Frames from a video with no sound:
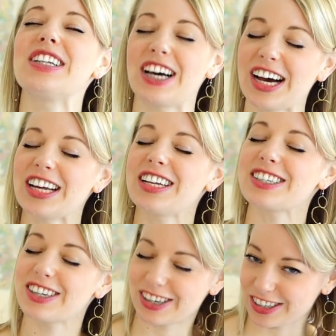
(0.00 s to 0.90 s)
a lot
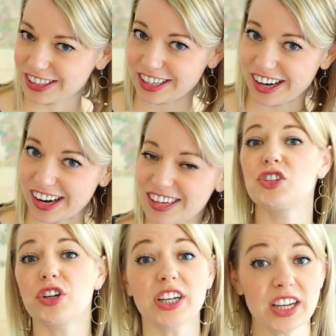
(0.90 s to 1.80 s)
earlier. The
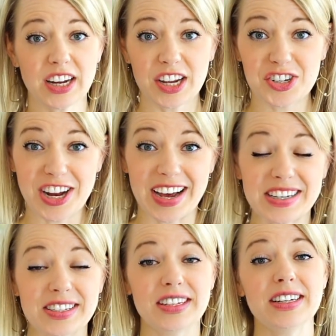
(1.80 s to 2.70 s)
drinking age in
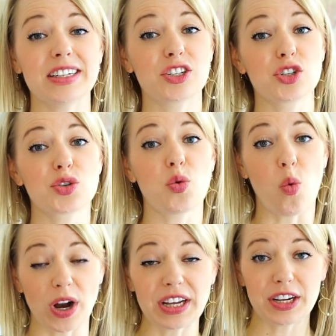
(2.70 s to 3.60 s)
Iceland is
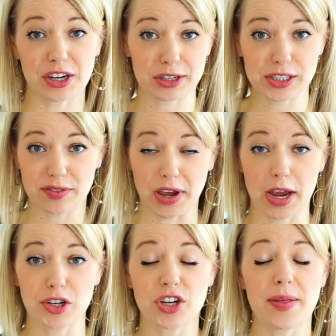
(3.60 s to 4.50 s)
20 years of
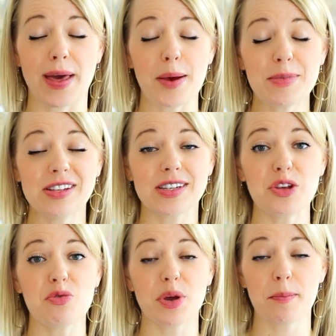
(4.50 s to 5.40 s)
age, and that means that
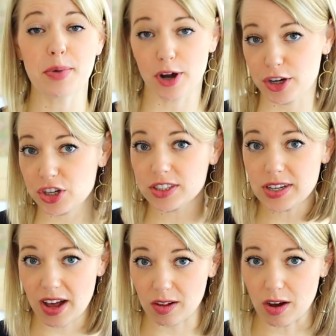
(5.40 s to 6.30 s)
you can
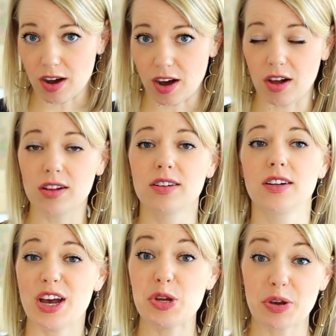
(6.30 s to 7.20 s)
purchase alcohol
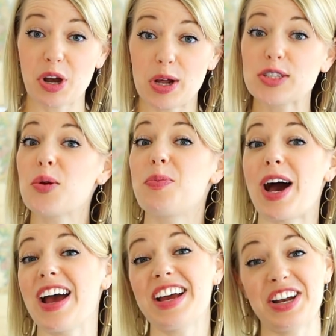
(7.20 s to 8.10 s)
and you can also
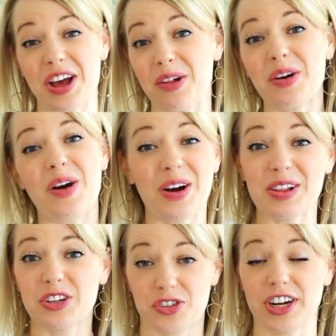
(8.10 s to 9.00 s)
buy an
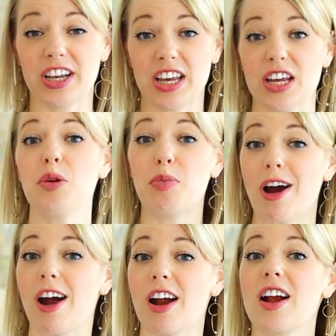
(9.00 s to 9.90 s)
alcoholic drink in a
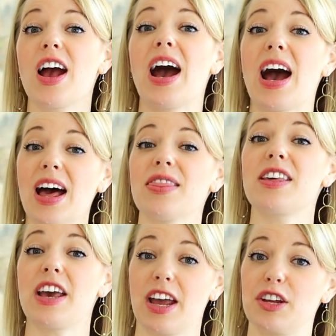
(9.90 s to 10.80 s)
bar at
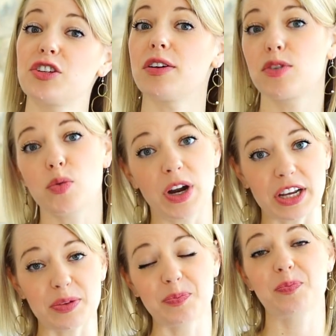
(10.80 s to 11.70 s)
the age of
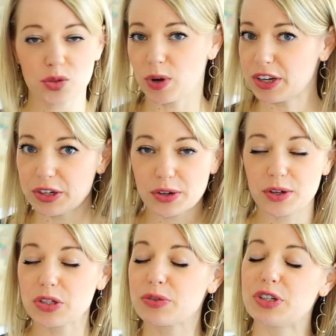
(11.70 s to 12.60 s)
20. 20-year-olds